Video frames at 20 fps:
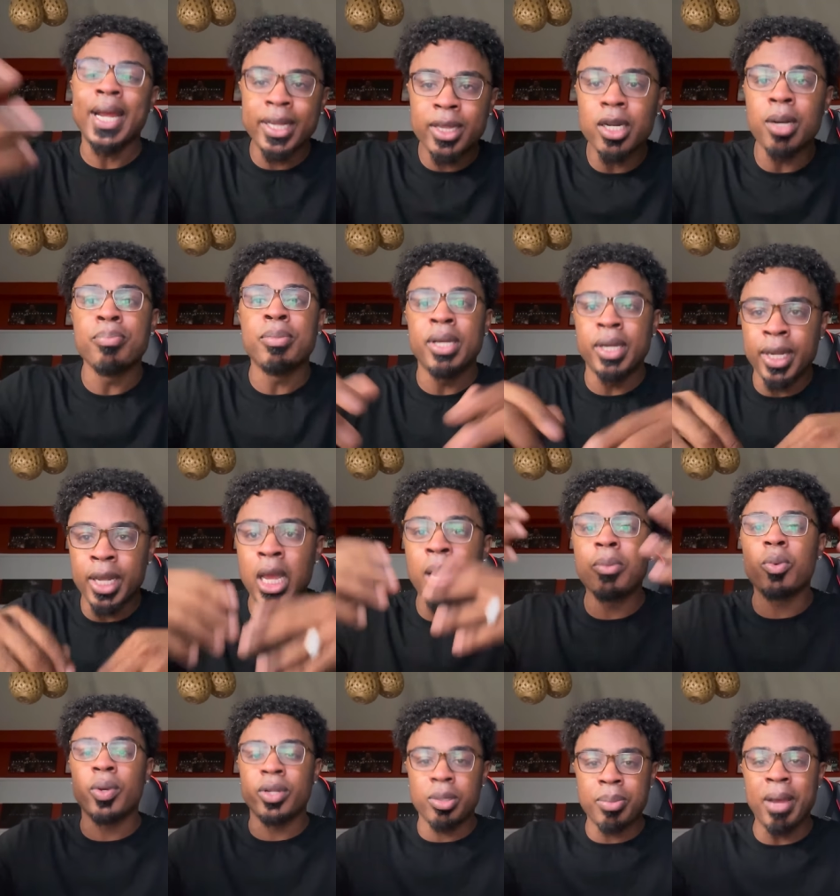ended up meeting him,
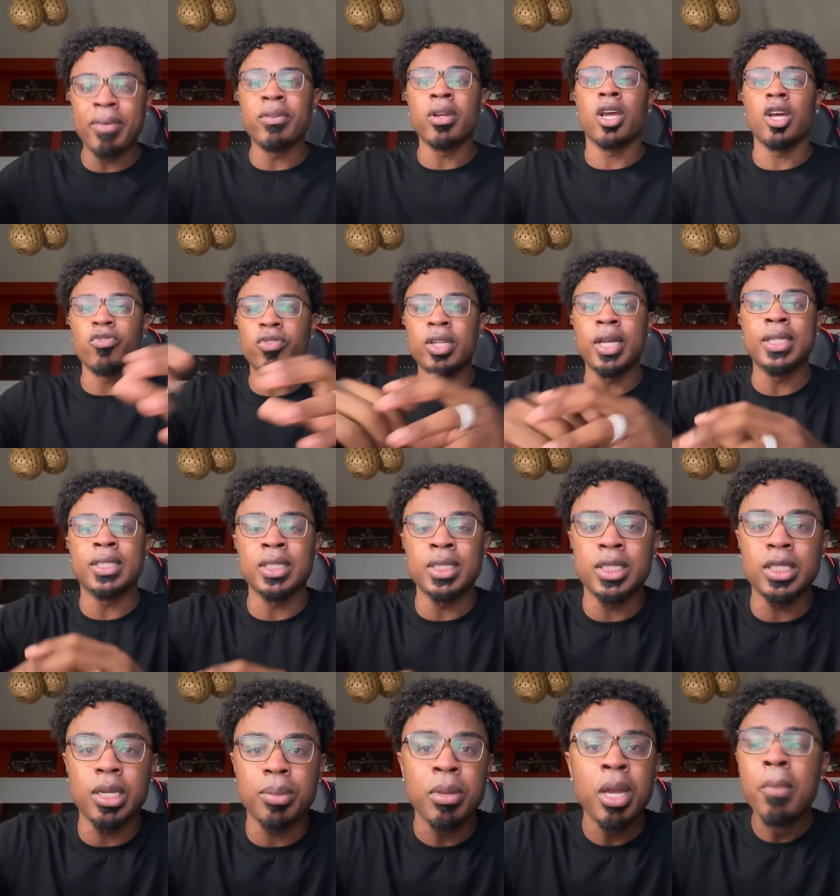we ended up having a good
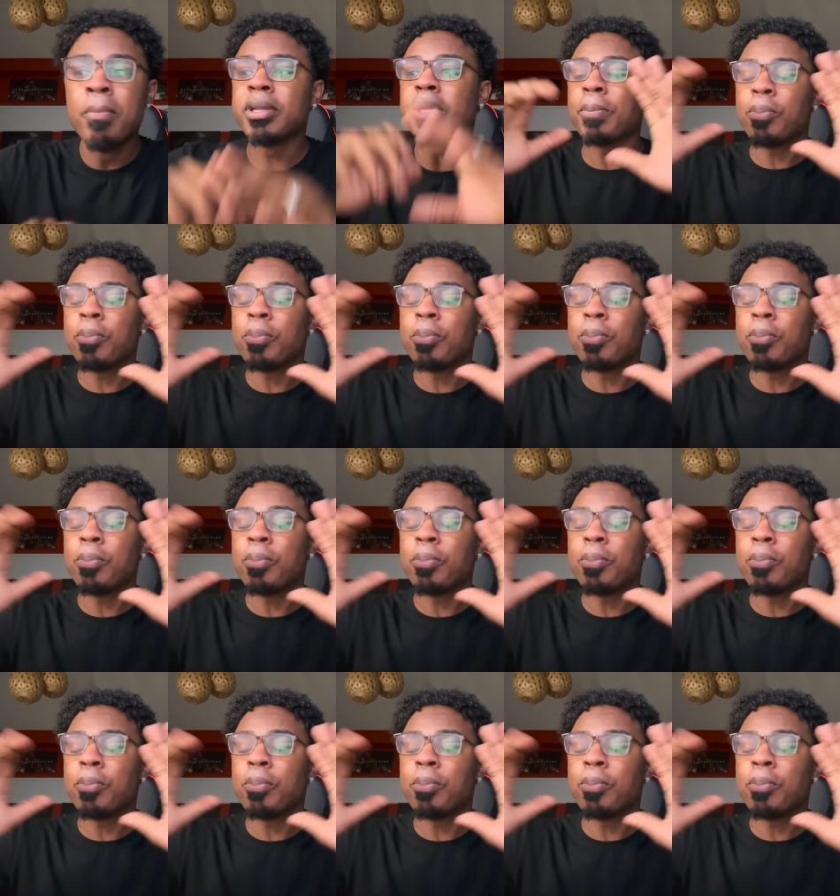relationship. But the